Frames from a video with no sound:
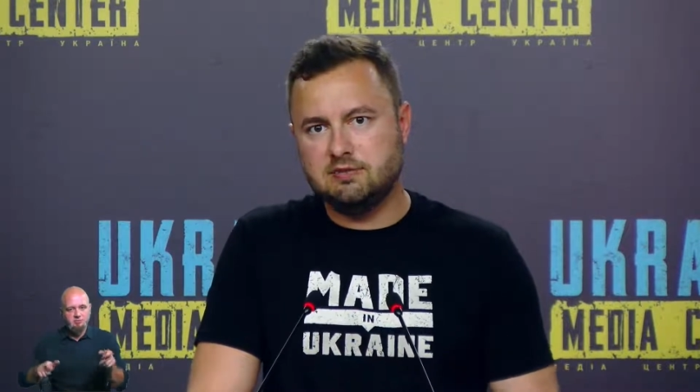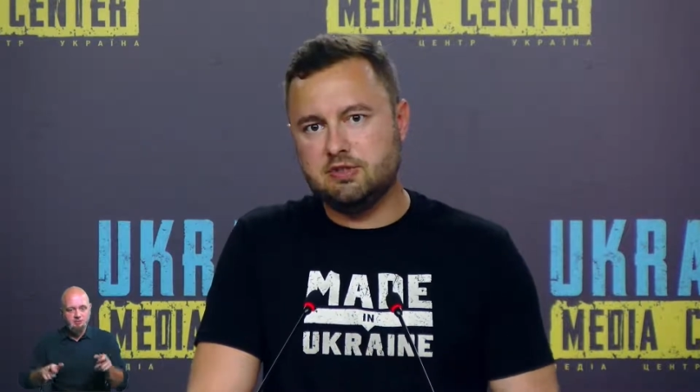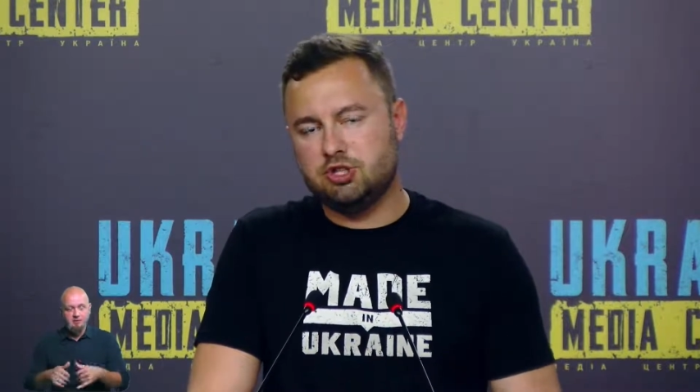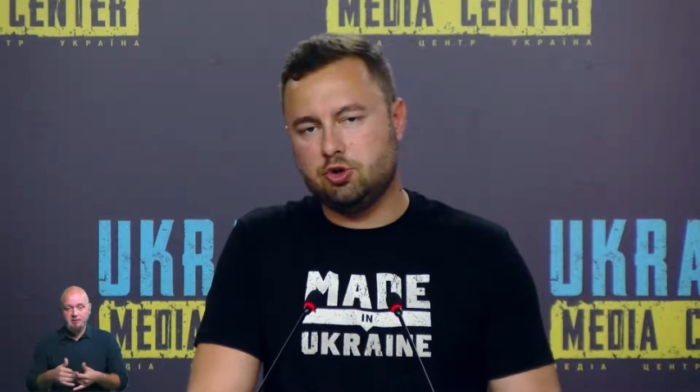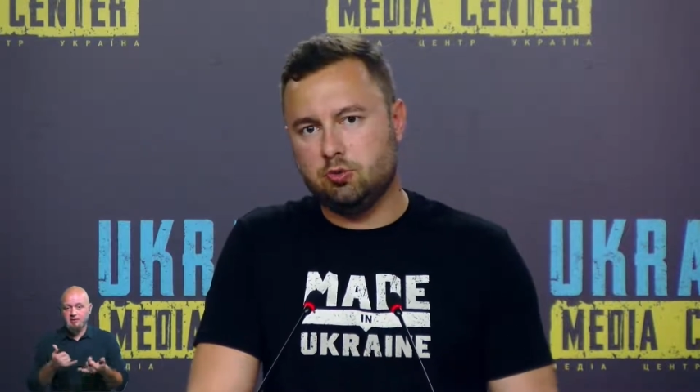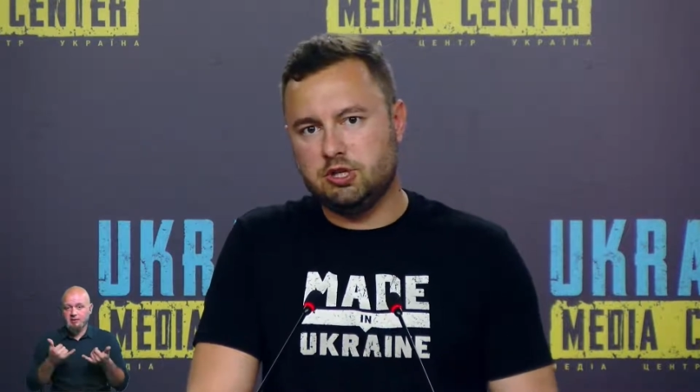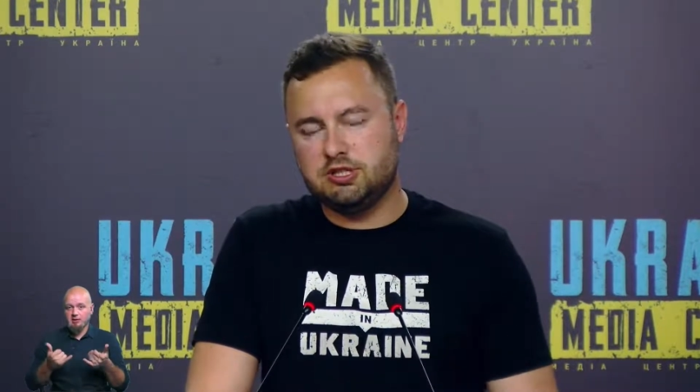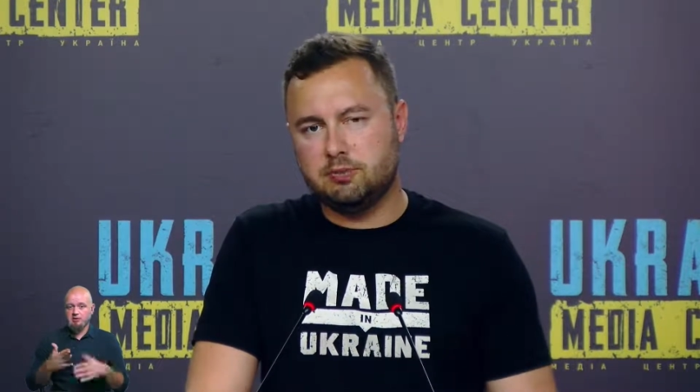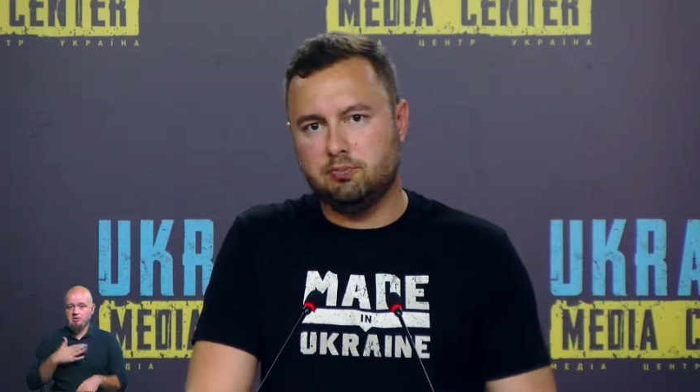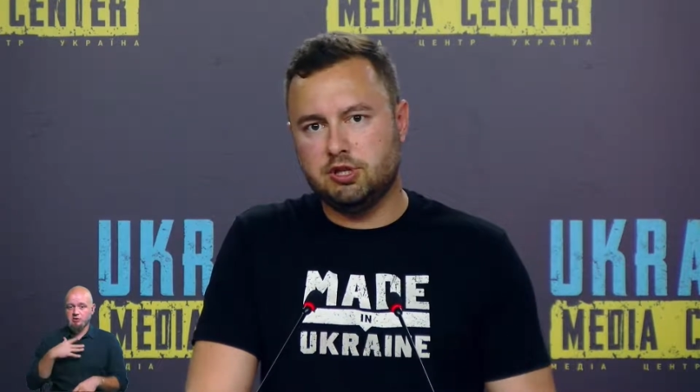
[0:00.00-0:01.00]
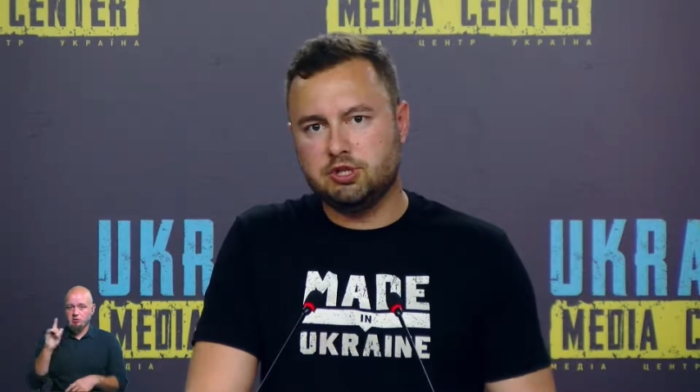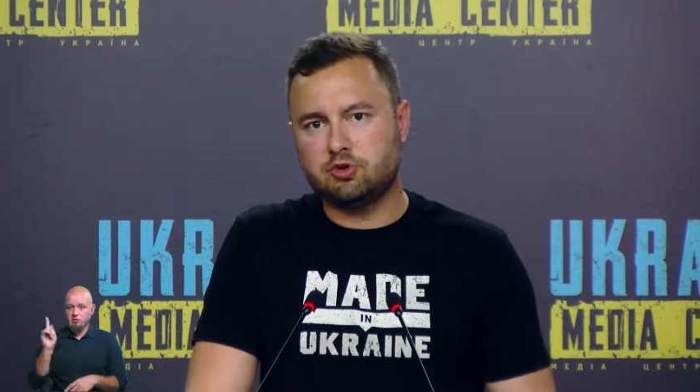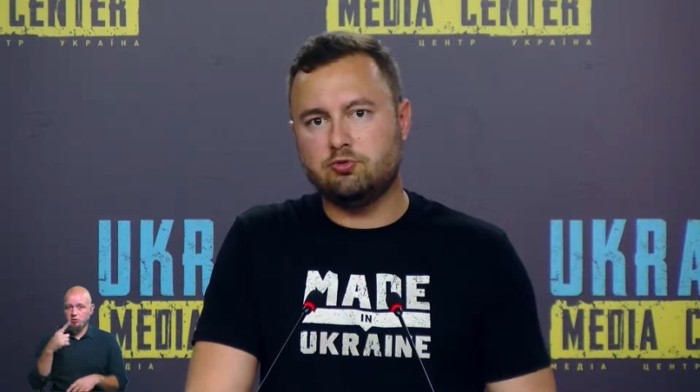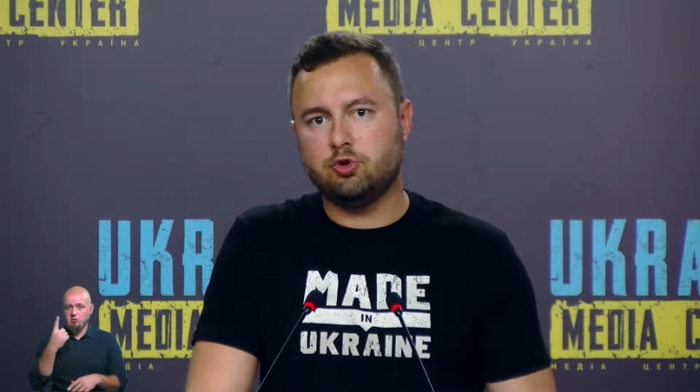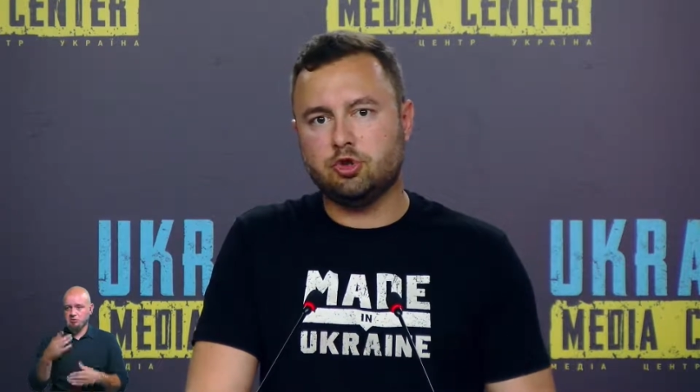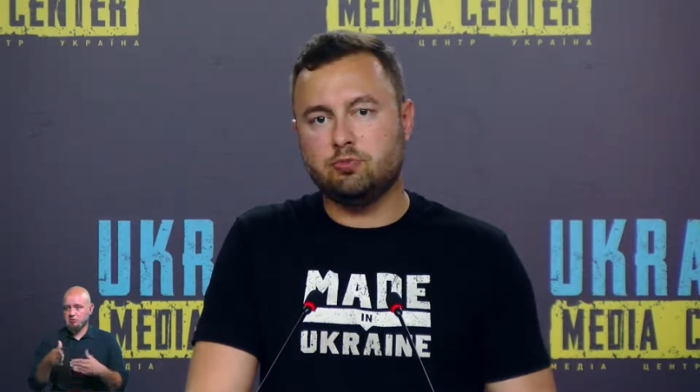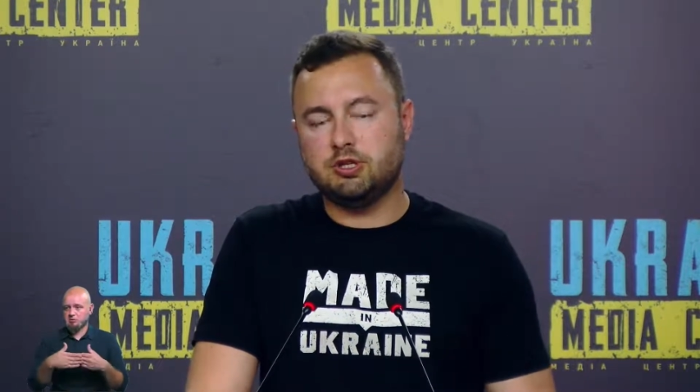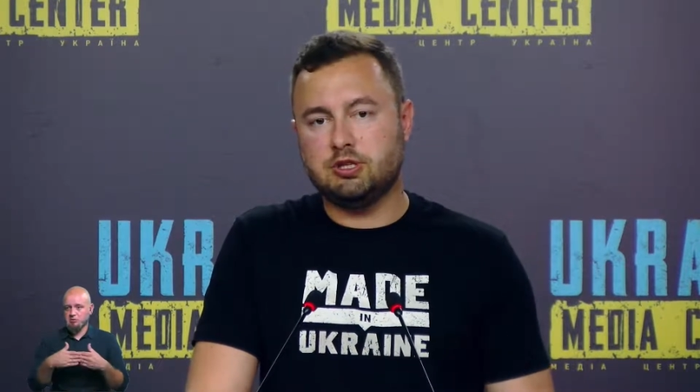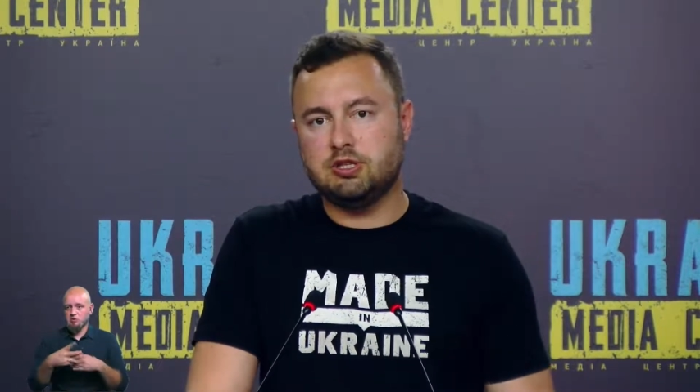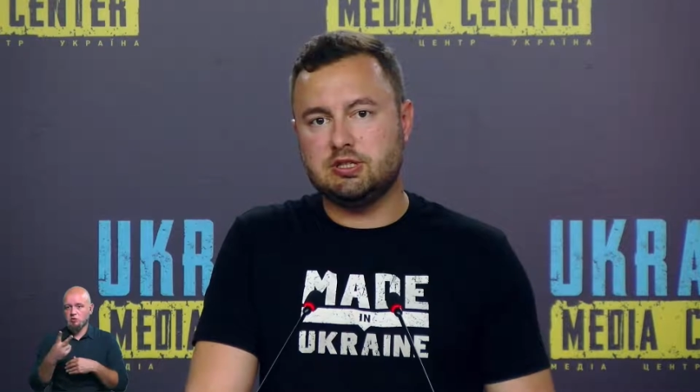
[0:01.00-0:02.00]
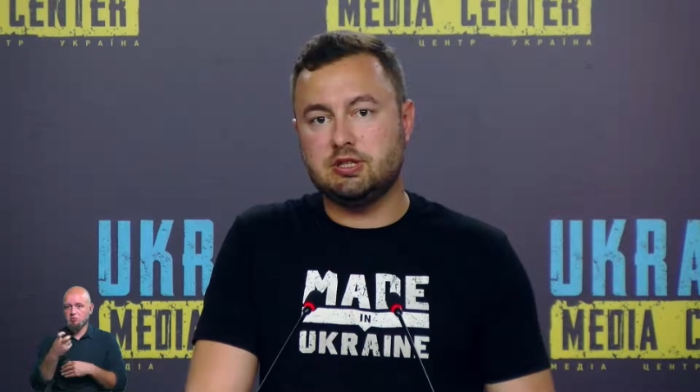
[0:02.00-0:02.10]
for the internally displaced people.